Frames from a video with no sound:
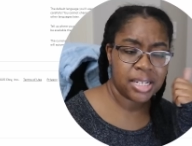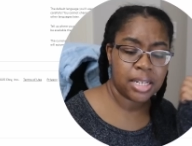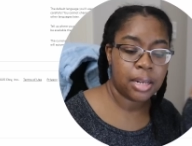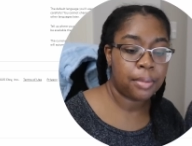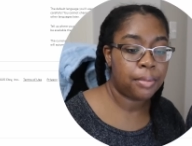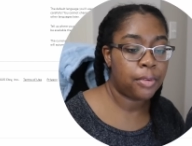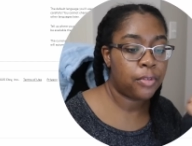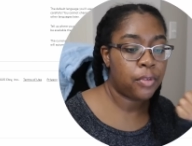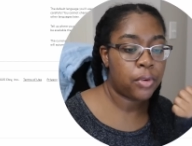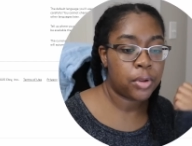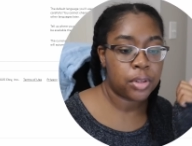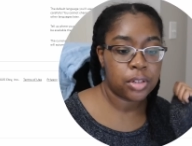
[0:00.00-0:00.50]
I
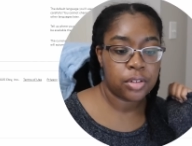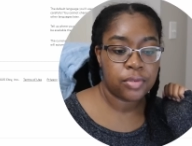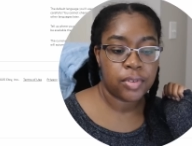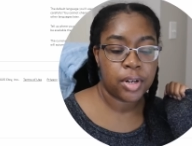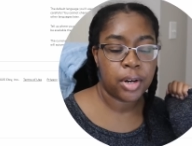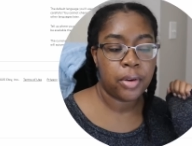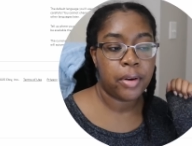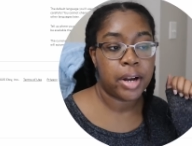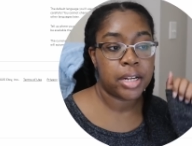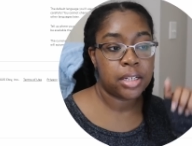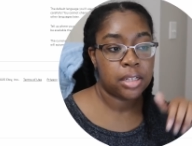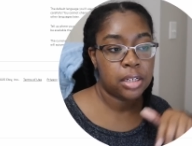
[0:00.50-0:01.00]
said before this
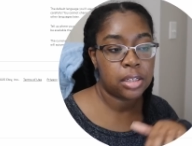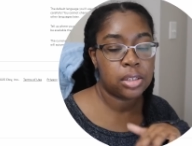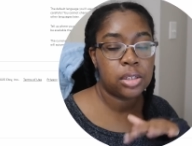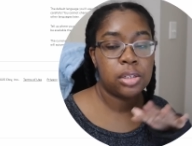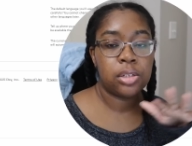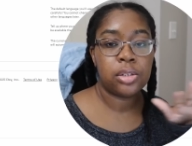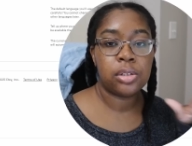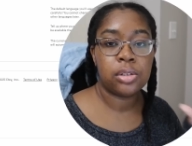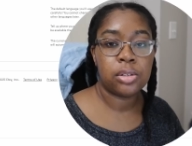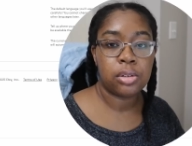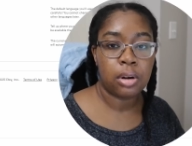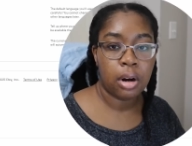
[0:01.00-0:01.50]
video, I did
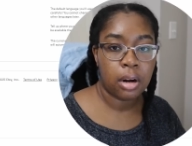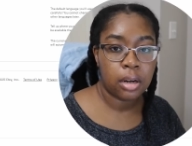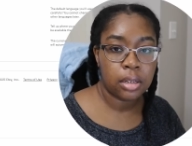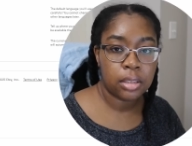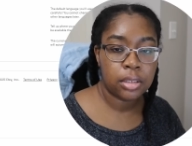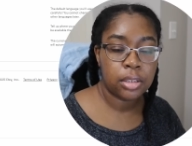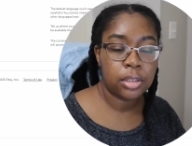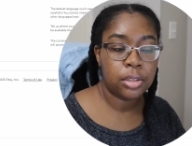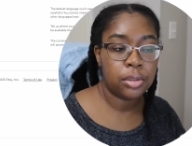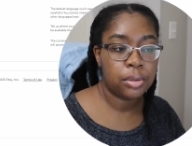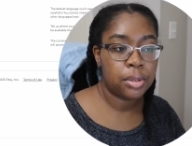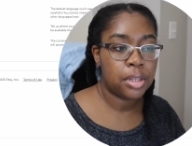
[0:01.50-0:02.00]

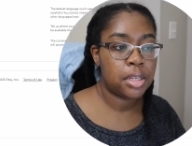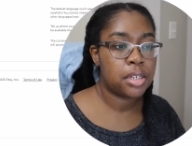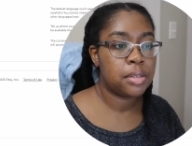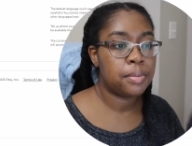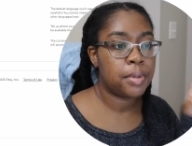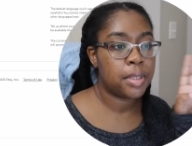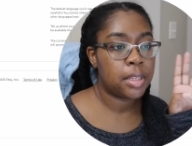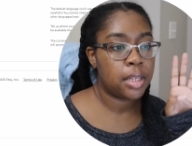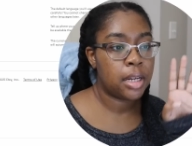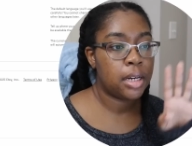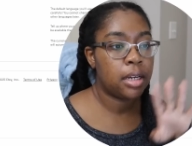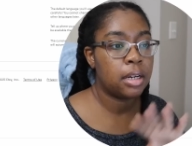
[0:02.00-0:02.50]
start to do this,
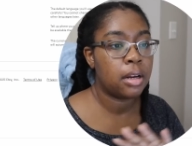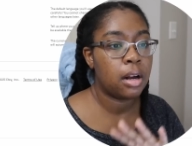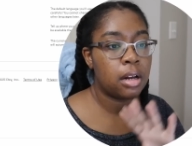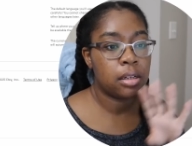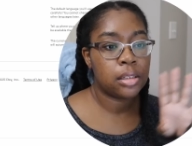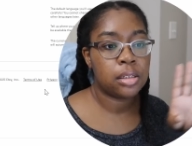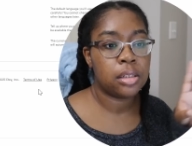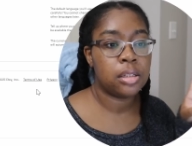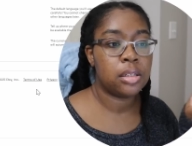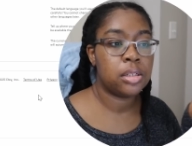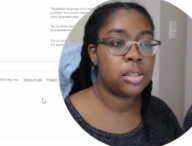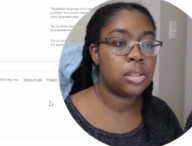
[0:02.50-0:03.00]
but then it
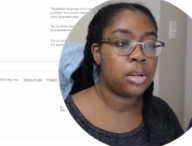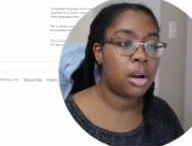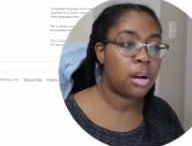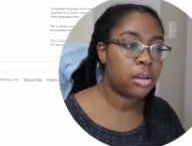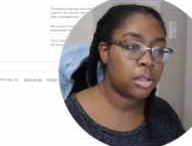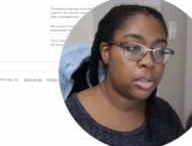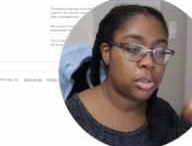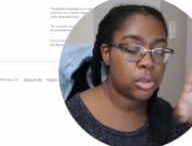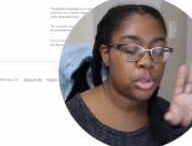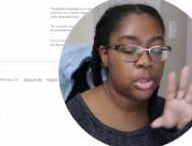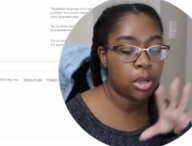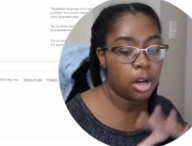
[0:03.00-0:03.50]
got to the
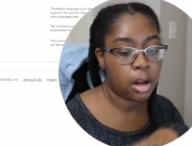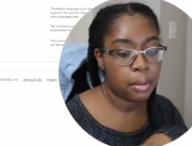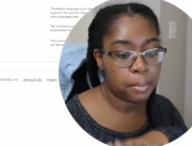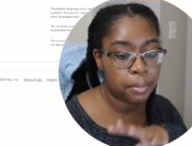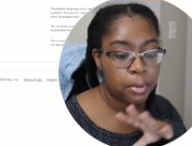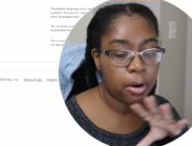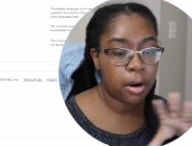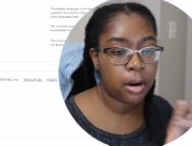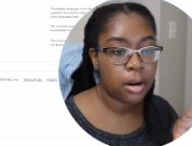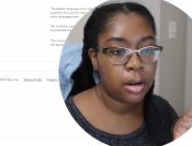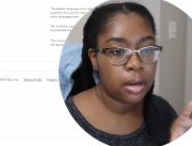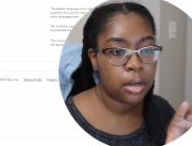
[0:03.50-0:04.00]
stock your shop
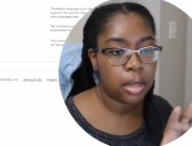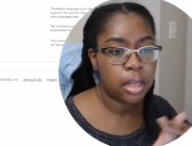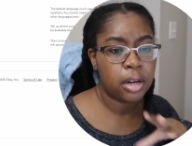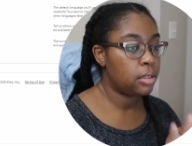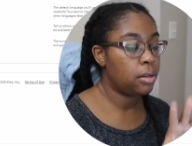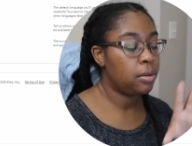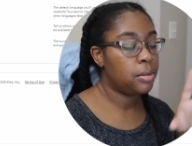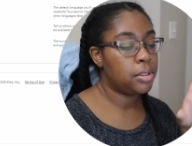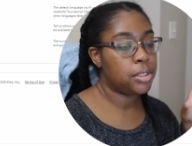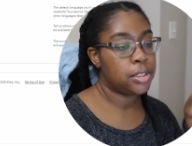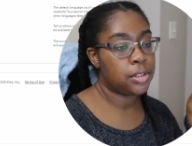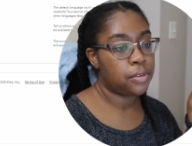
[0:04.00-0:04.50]
part.
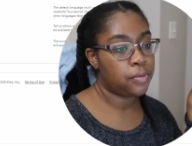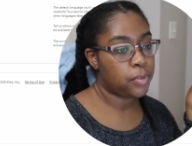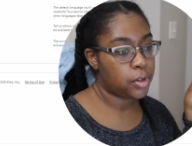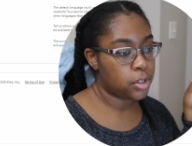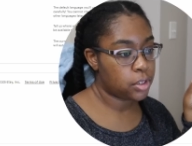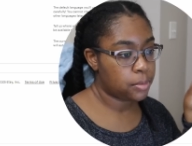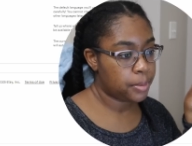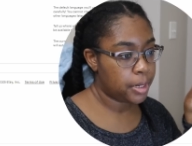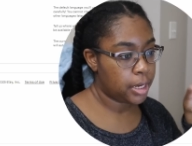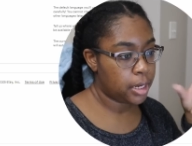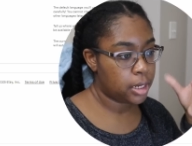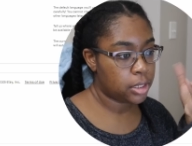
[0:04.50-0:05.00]
So this is the
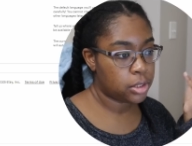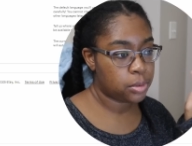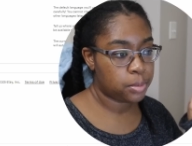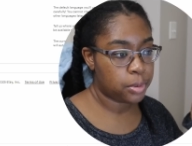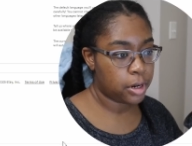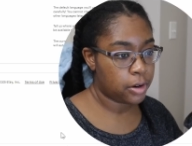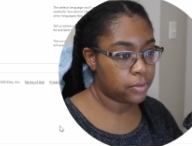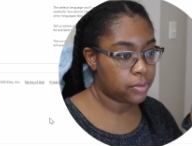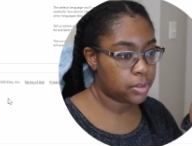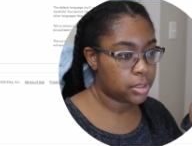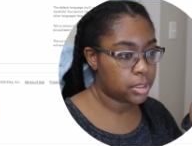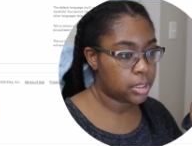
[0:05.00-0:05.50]
first page,
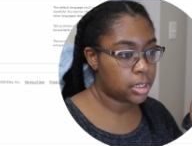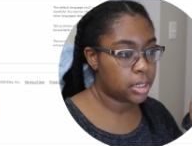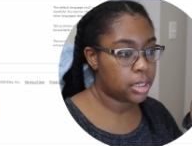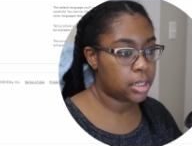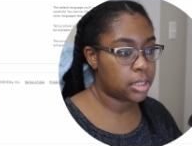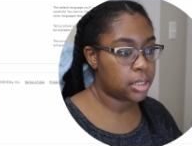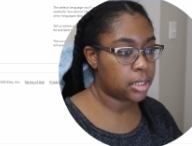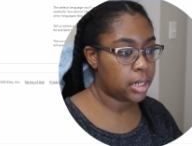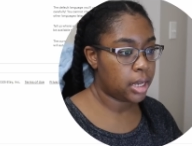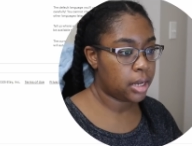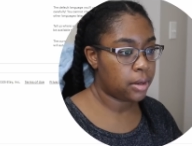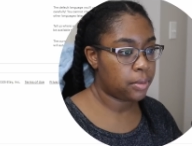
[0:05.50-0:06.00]

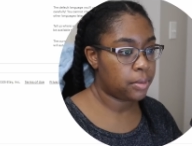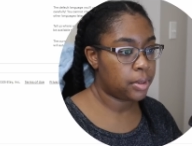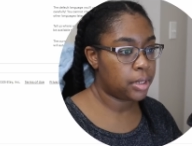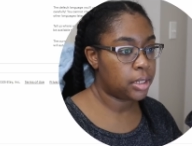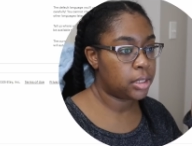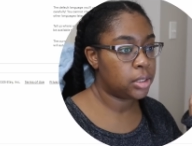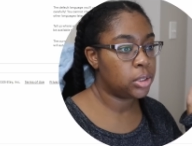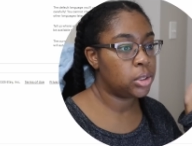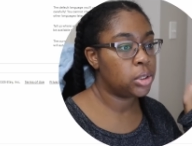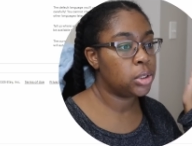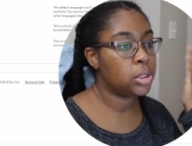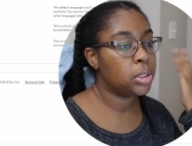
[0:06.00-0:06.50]
preferences,
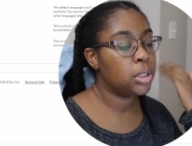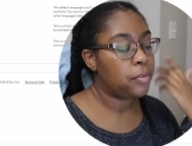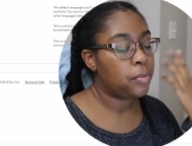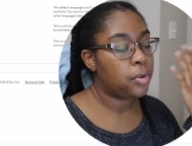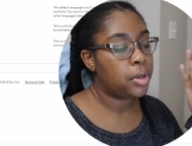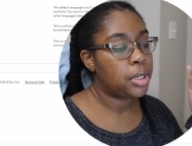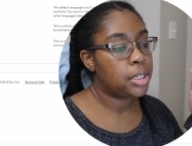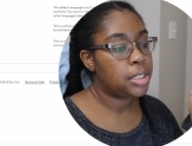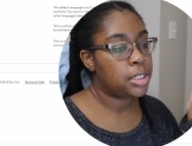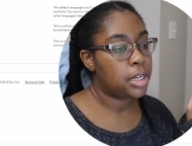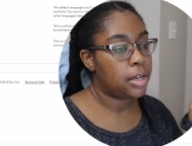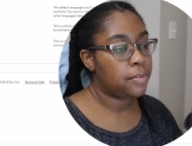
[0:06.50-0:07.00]
language. I've
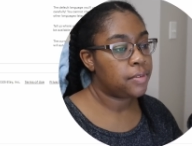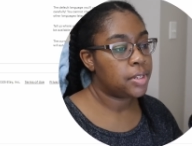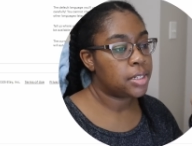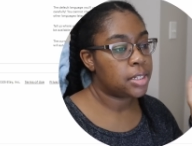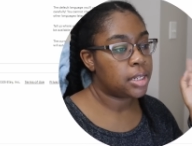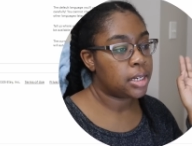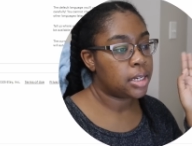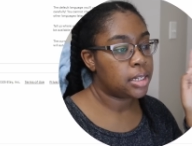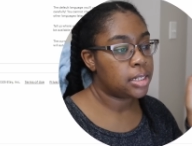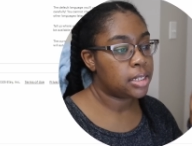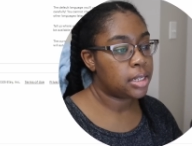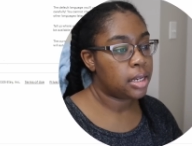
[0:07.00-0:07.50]
already saved this,
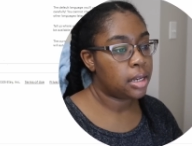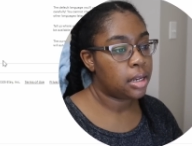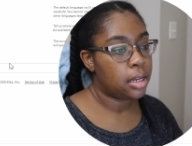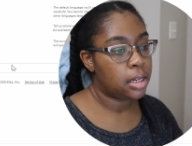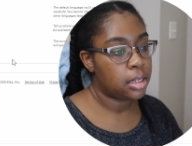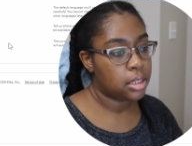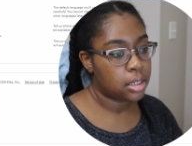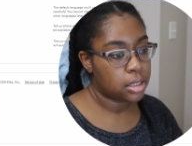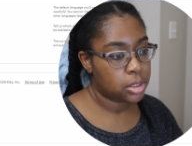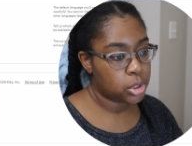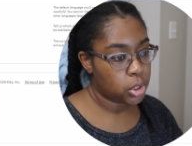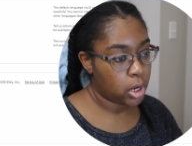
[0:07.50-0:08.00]
like I
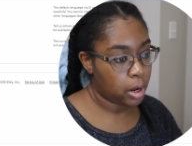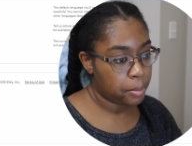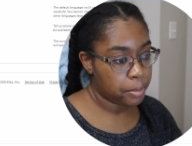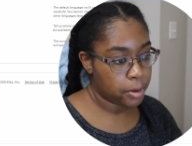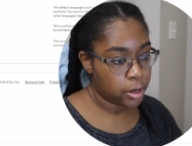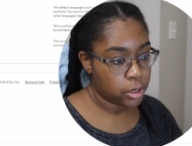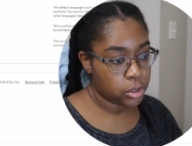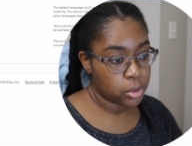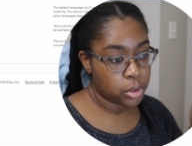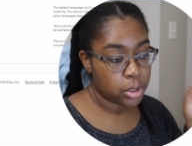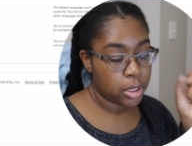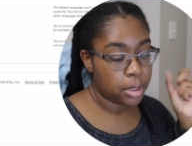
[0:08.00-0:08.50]
said. Shop
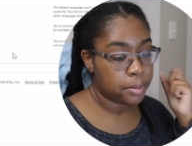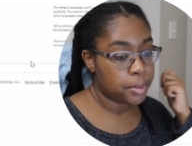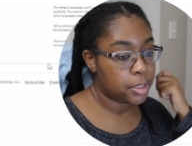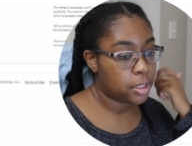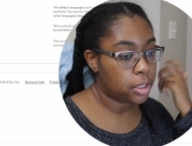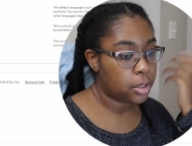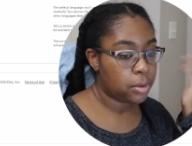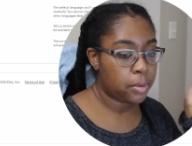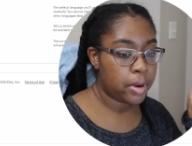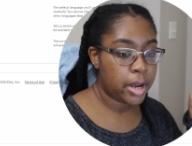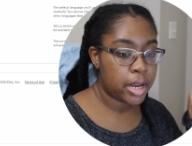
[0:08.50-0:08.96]
country, I'm in the